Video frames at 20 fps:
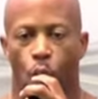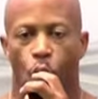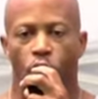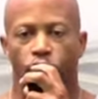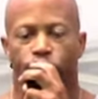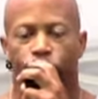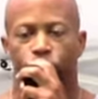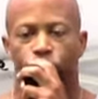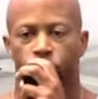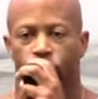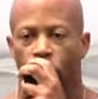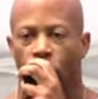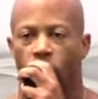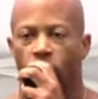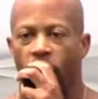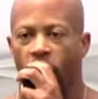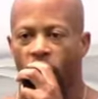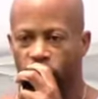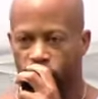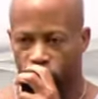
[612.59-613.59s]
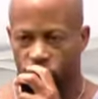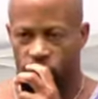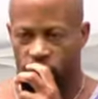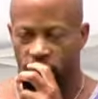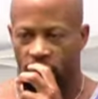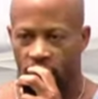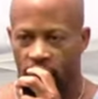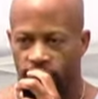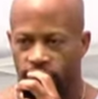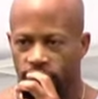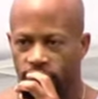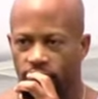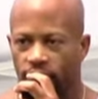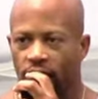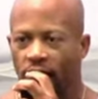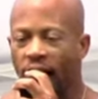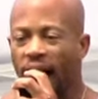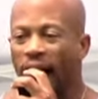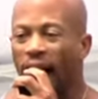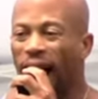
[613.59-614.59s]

Once you start exercising,